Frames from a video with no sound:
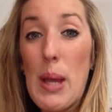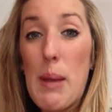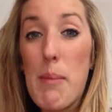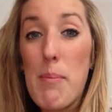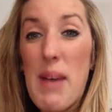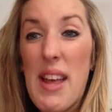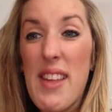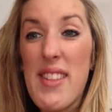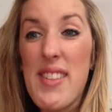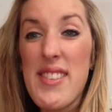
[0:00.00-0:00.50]

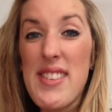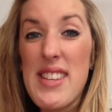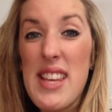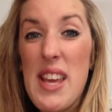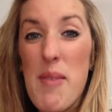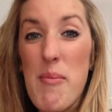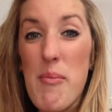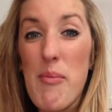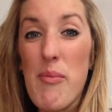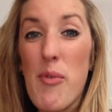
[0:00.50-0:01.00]
best
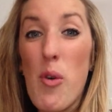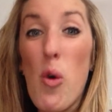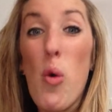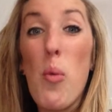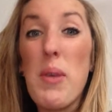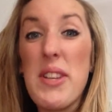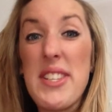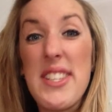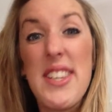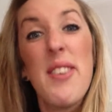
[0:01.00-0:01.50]

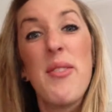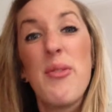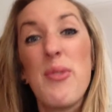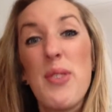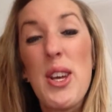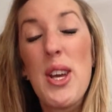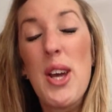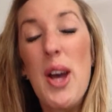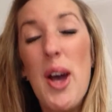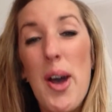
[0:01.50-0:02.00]
informative
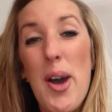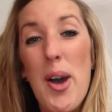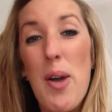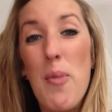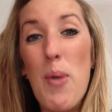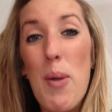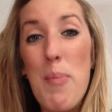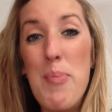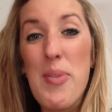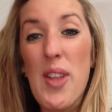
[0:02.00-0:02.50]

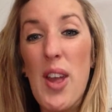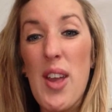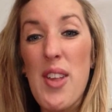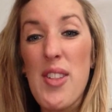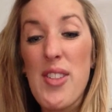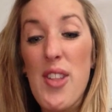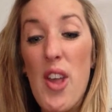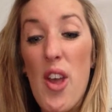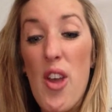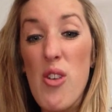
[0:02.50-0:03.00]
website,
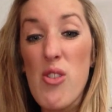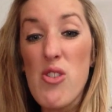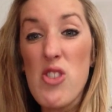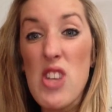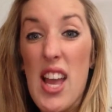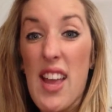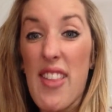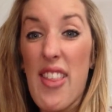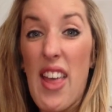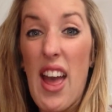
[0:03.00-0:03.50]
so
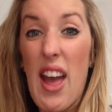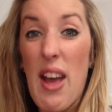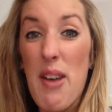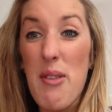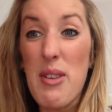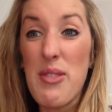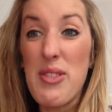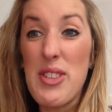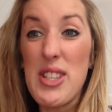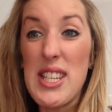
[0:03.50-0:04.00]
check that
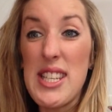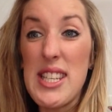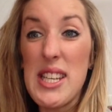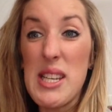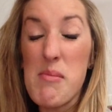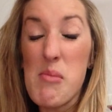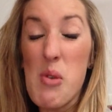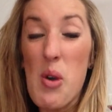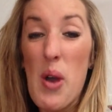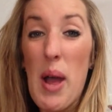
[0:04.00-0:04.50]
out if you need
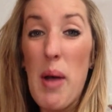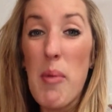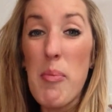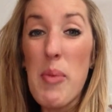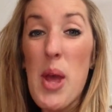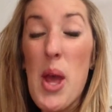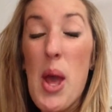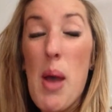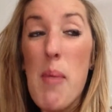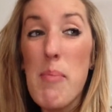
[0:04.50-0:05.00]
any more help.
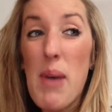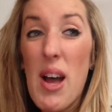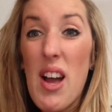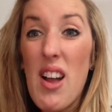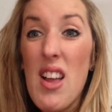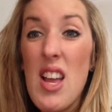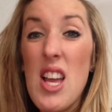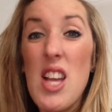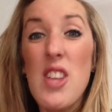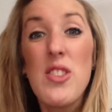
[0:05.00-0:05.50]

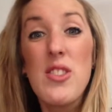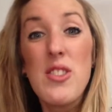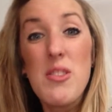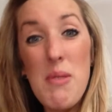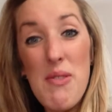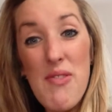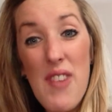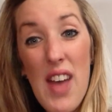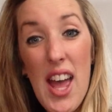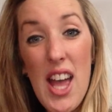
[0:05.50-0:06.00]
But to
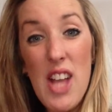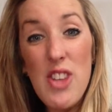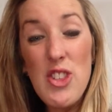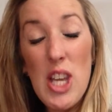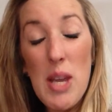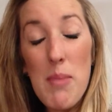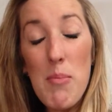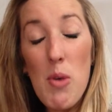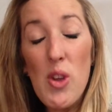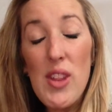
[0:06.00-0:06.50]
be fair,
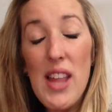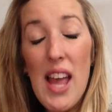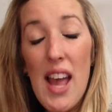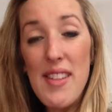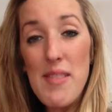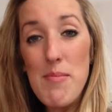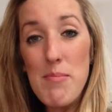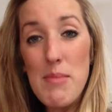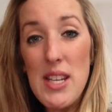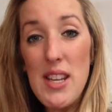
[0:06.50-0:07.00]
chickenpox
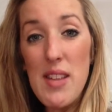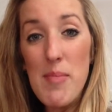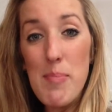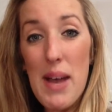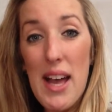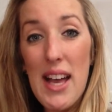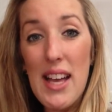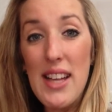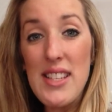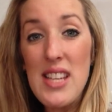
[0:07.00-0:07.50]
hasn't been as
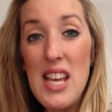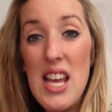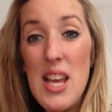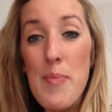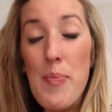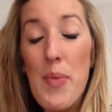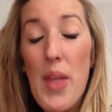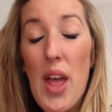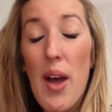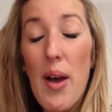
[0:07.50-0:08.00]
bad
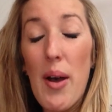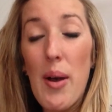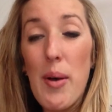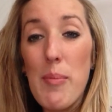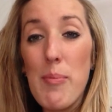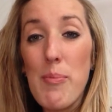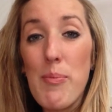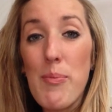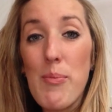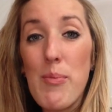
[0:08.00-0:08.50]

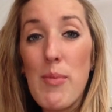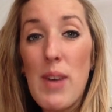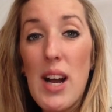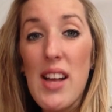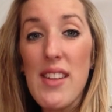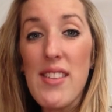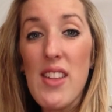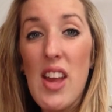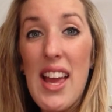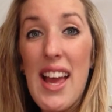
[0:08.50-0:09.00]

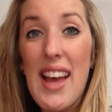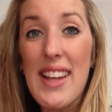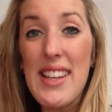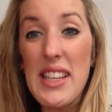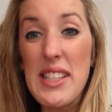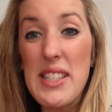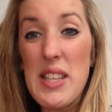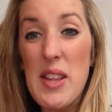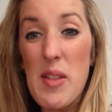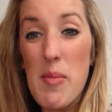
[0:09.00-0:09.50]
as I had
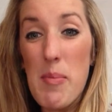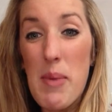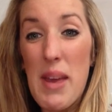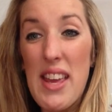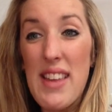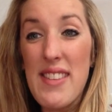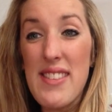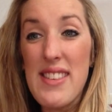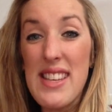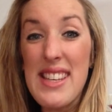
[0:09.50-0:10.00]

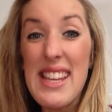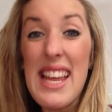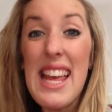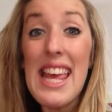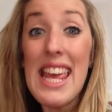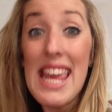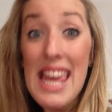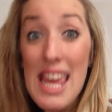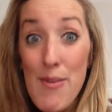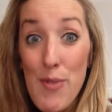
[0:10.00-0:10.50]
anticipated,
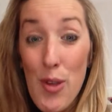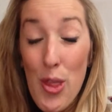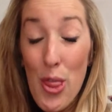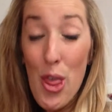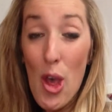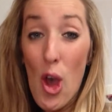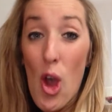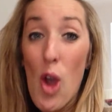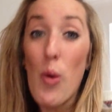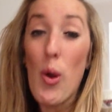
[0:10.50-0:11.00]
even
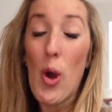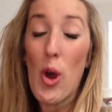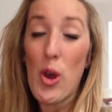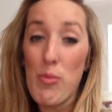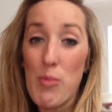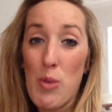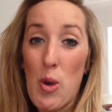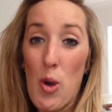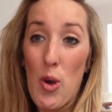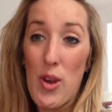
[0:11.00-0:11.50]
though
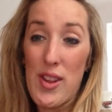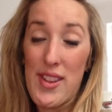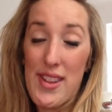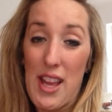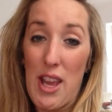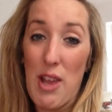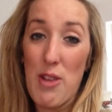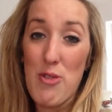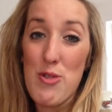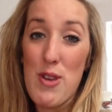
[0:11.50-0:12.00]
Hope got a
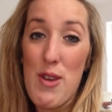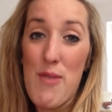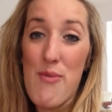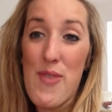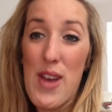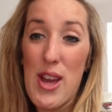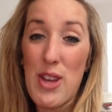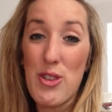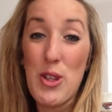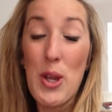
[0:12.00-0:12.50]
secondary
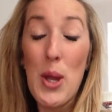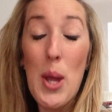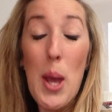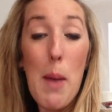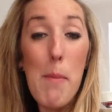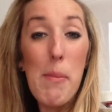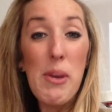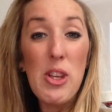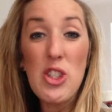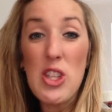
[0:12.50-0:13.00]
infection.
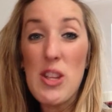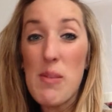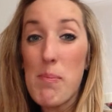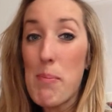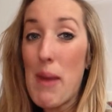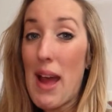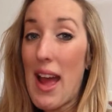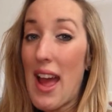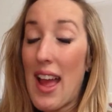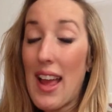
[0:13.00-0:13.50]
But she's
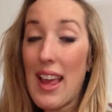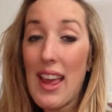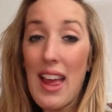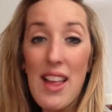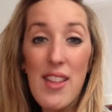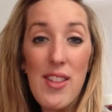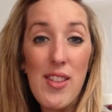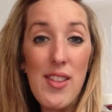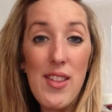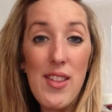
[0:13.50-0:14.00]
back at